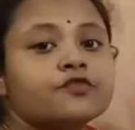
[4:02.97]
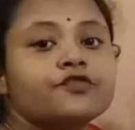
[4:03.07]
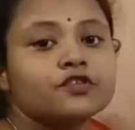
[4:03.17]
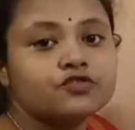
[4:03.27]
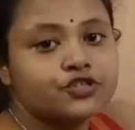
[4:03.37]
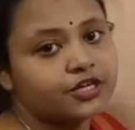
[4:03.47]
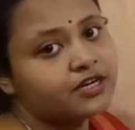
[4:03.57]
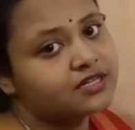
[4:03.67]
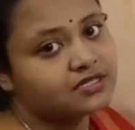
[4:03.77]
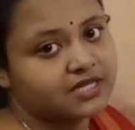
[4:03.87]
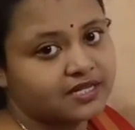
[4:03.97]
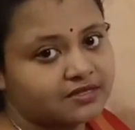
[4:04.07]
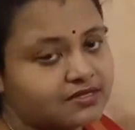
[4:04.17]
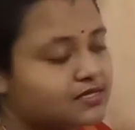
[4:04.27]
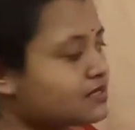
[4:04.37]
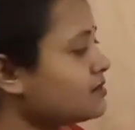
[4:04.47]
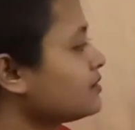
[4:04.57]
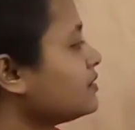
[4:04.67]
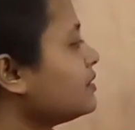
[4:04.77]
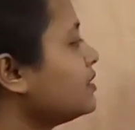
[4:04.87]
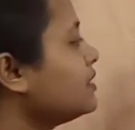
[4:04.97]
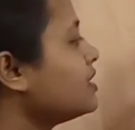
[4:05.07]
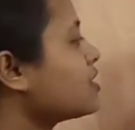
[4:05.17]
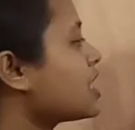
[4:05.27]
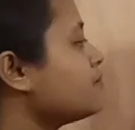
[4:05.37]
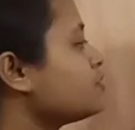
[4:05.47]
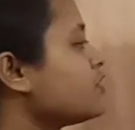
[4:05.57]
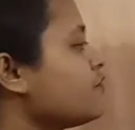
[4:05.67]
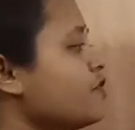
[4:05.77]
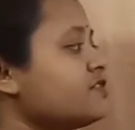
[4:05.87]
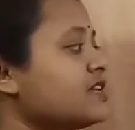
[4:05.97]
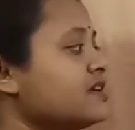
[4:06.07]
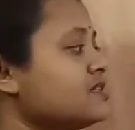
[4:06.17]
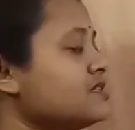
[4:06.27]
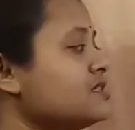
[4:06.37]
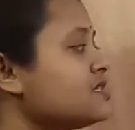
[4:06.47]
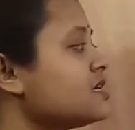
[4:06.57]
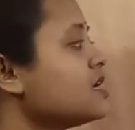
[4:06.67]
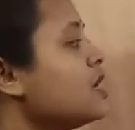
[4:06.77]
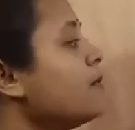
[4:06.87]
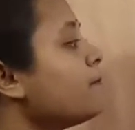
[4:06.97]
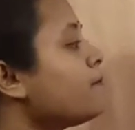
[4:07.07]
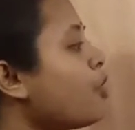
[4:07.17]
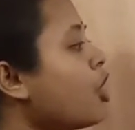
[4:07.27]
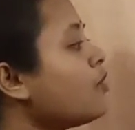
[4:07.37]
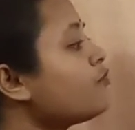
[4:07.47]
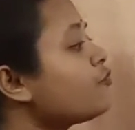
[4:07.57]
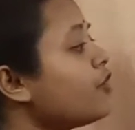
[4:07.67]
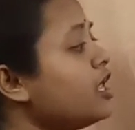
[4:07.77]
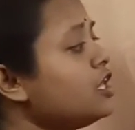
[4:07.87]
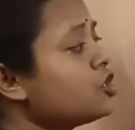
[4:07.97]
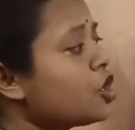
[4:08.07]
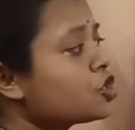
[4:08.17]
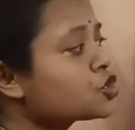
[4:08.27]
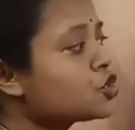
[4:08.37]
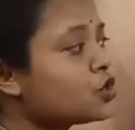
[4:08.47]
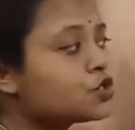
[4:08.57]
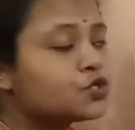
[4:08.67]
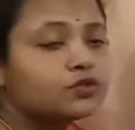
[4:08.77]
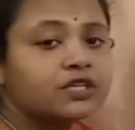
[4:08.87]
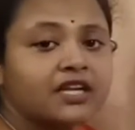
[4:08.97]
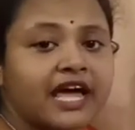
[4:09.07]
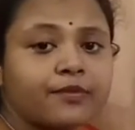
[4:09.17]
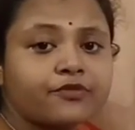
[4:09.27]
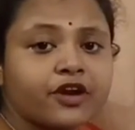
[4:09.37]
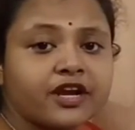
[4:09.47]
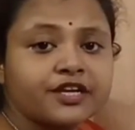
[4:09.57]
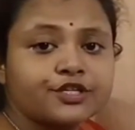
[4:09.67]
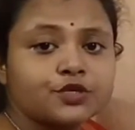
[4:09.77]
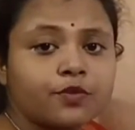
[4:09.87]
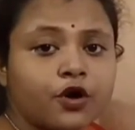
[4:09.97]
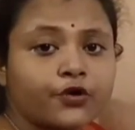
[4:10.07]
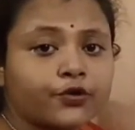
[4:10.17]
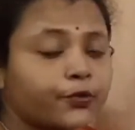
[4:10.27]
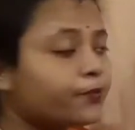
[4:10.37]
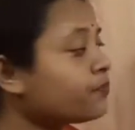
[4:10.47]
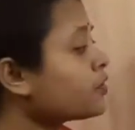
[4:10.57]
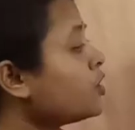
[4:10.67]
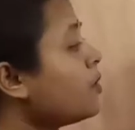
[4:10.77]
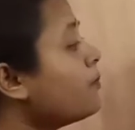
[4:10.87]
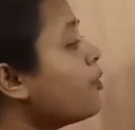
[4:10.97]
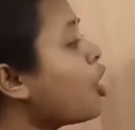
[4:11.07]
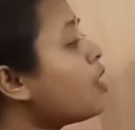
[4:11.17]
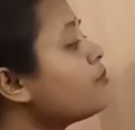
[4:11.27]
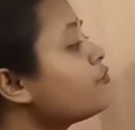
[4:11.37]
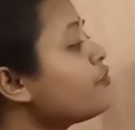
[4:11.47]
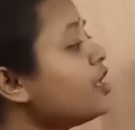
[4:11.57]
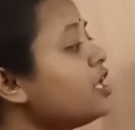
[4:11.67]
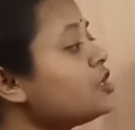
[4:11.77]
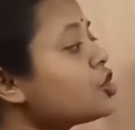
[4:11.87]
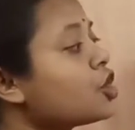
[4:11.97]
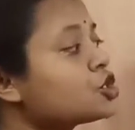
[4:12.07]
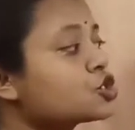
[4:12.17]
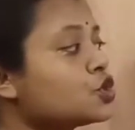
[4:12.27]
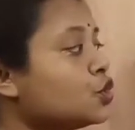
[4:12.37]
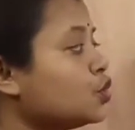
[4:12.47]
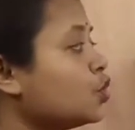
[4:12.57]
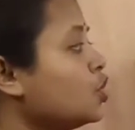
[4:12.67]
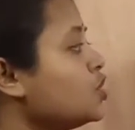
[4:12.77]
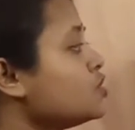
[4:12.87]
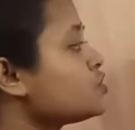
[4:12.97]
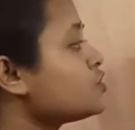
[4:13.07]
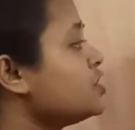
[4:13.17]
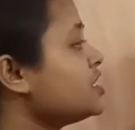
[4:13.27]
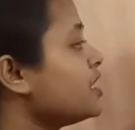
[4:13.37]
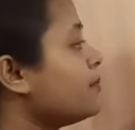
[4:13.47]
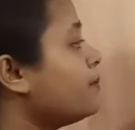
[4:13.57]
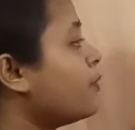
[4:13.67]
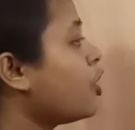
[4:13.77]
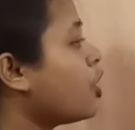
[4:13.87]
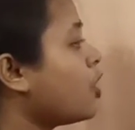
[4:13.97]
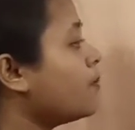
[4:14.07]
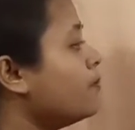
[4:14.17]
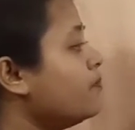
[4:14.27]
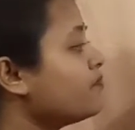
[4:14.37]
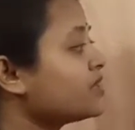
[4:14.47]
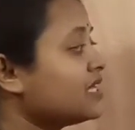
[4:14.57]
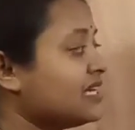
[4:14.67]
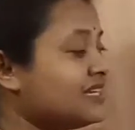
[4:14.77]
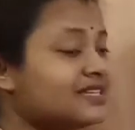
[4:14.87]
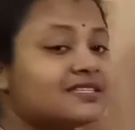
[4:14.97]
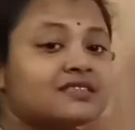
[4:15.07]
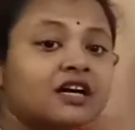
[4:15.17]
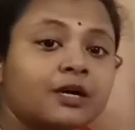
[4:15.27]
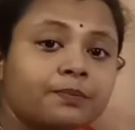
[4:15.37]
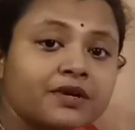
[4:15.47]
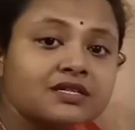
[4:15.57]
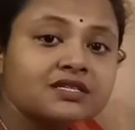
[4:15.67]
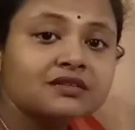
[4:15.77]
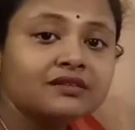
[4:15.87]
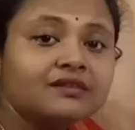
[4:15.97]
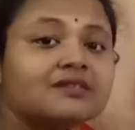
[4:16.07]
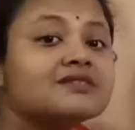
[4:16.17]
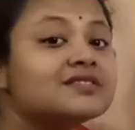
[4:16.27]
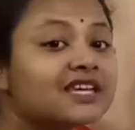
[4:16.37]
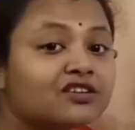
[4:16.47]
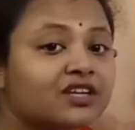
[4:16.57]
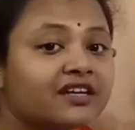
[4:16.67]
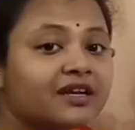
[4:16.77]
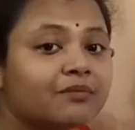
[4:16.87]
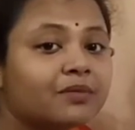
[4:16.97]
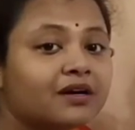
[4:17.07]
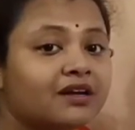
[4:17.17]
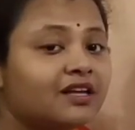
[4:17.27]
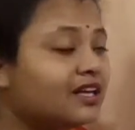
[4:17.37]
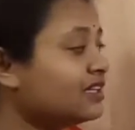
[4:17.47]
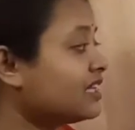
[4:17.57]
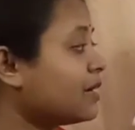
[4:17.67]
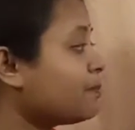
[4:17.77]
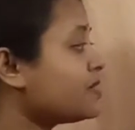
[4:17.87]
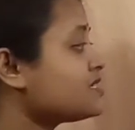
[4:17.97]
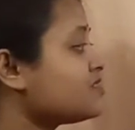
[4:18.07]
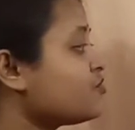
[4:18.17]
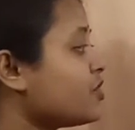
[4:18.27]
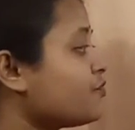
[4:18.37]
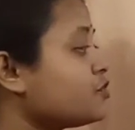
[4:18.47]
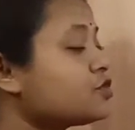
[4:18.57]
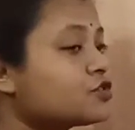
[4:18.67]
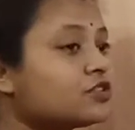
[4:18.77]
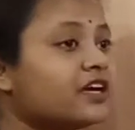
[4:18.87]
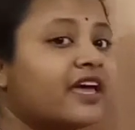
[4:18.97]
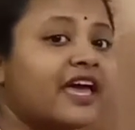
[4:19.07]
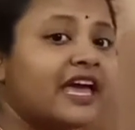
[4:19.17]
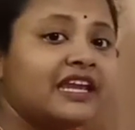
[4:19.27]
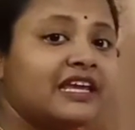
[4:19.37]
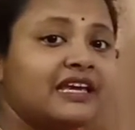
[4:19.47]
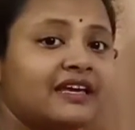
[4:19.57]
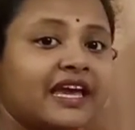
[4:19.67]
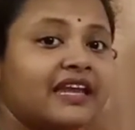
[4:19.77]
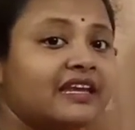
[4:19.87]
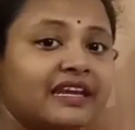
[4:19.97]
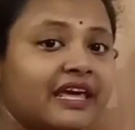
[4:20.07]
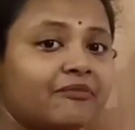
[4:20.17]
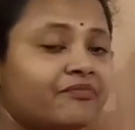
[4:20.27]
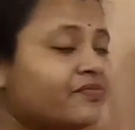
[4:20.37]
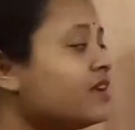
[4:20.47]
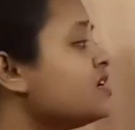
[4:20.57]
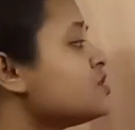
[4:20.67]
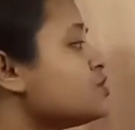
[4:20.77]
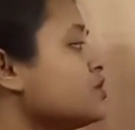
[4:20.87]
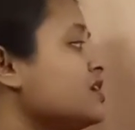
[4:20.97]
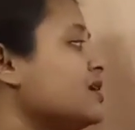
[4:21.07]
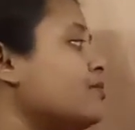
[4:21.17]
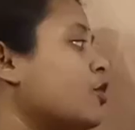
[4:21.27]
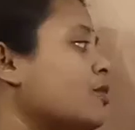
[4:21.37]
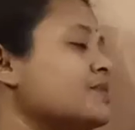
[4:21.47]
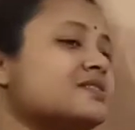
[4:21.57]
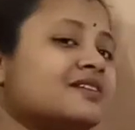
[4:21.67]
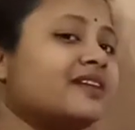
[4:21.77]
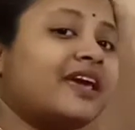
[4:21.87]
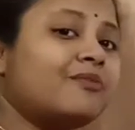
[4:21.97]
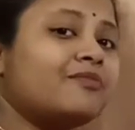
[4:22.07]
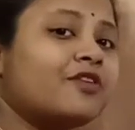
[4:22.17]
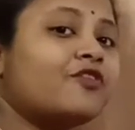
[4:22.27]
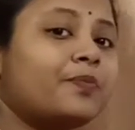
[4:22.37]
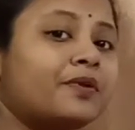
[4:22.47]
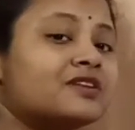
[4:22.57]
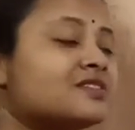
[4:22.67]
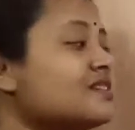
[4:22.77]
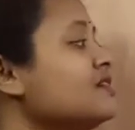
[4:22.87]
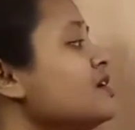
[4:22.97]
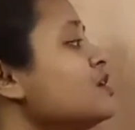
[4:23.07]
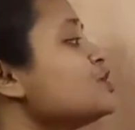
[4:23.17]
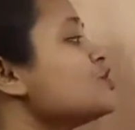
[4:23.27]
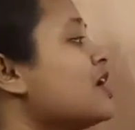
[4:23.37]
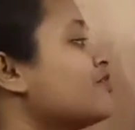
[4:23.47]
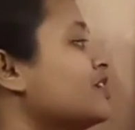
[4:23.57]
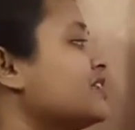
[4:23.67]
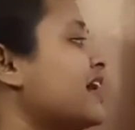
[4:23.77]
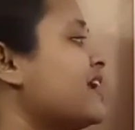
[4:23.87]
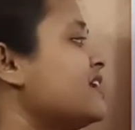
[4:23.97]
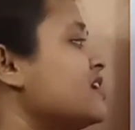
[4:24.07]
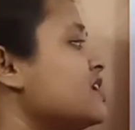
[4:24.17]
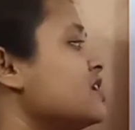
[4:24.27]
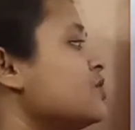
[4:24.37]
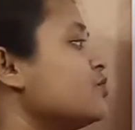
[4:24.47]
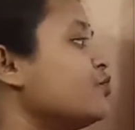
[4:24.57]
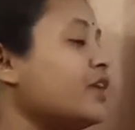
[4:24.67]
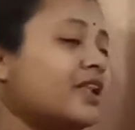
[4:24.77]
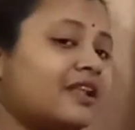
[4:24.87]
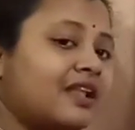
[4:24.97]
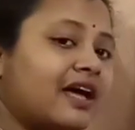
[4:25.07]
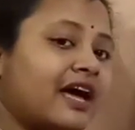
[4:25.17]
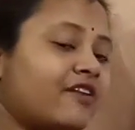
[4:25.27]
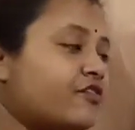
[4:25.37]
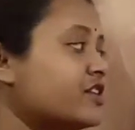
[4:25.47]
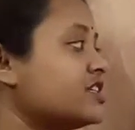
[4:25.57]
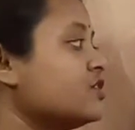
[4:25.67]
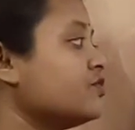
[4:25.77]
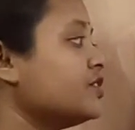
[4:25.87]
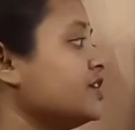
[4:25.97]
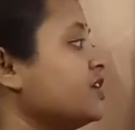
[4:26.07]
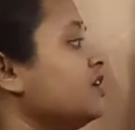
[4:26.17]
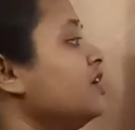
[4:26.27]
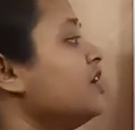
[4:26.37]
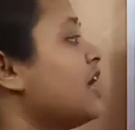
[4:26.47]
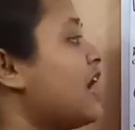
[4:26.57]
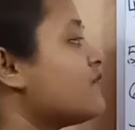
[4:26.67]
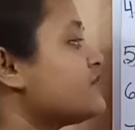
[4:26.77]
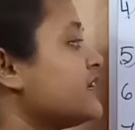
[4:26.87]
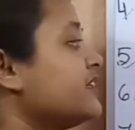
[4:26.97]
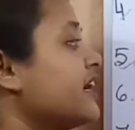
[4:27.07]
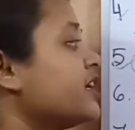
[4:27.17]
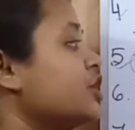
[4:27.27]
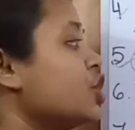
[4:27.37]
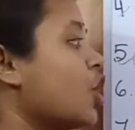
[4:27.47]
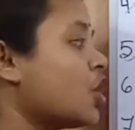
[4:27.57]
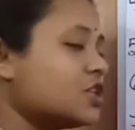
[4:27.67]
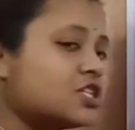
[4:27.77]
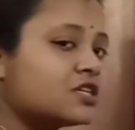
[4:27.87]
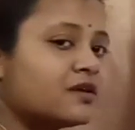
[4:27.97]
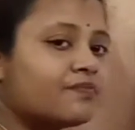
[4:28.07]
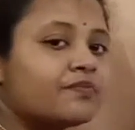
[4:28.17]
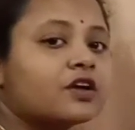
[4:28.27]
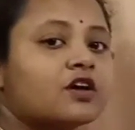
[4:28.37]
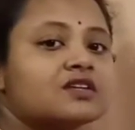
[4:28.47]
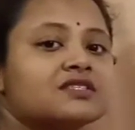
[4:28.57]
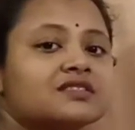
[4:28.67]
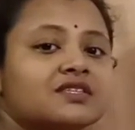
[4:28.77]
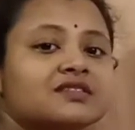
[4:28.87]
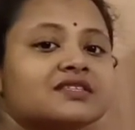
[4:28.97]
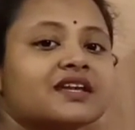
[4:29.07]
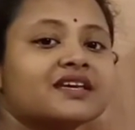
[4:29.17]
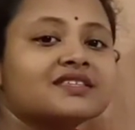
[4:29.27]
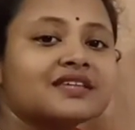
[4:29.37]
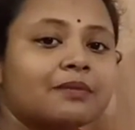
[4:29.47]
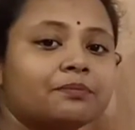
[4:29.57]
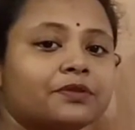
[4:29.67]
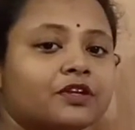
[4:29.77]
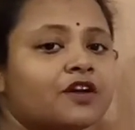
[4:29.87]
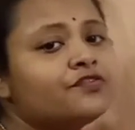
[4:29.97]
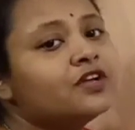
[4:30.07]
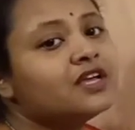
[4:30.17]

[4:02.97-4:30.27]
future tense. Now come to the fifth sentence. Bob will not go to the library tomorrow. Bob will not go. So here Bob, it is third person singular number. Third person refers to the any name. So here Bob is the name of a person. So after that will I have written over here. After that not, because this is an example of